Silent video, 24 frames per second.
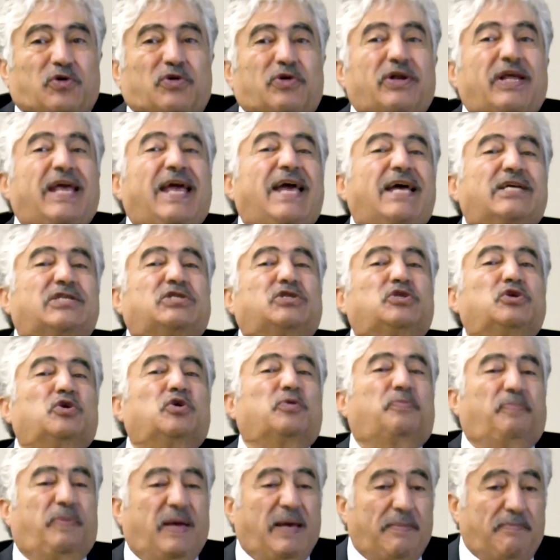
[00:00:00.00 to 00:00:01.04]

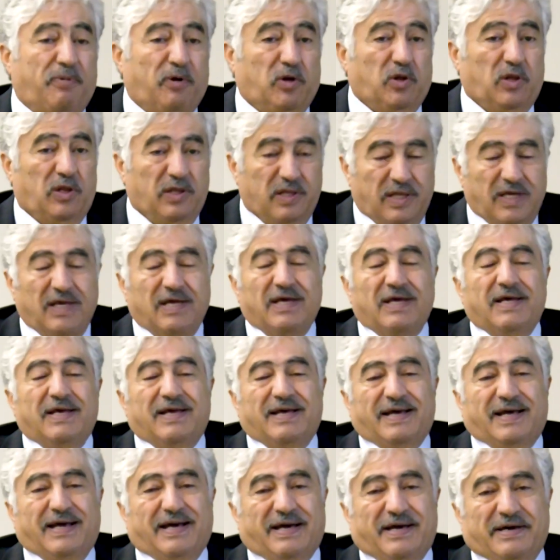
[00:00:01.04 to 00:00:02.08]
reassure people
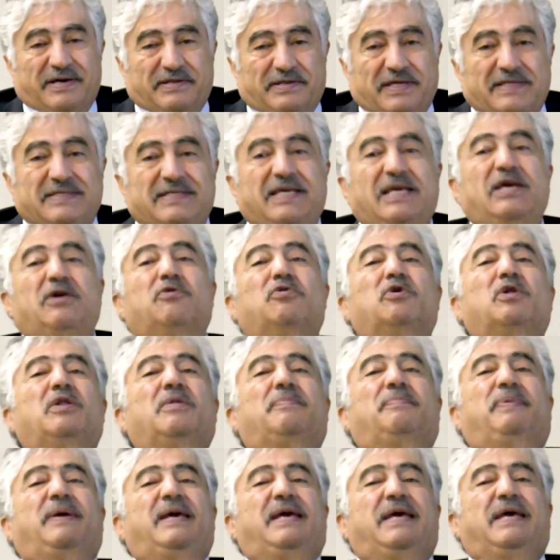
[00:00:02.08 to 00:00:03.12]
that he will
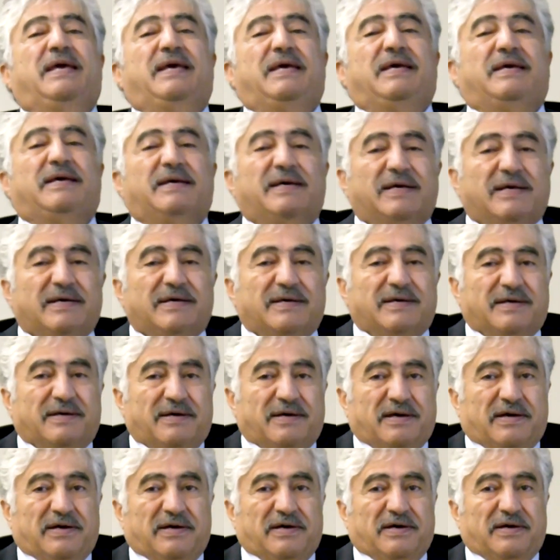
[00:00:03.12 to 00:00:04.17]
be
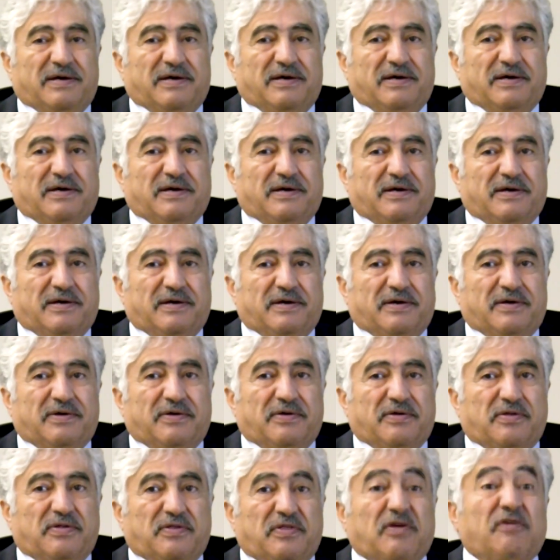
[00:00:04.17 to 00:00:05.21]

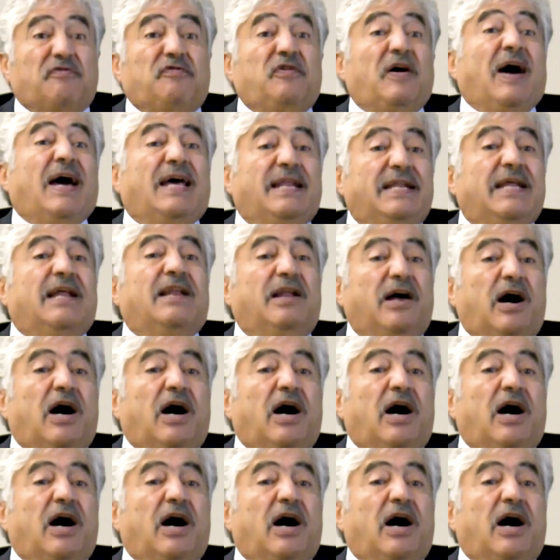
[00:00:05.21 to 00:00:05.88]
the final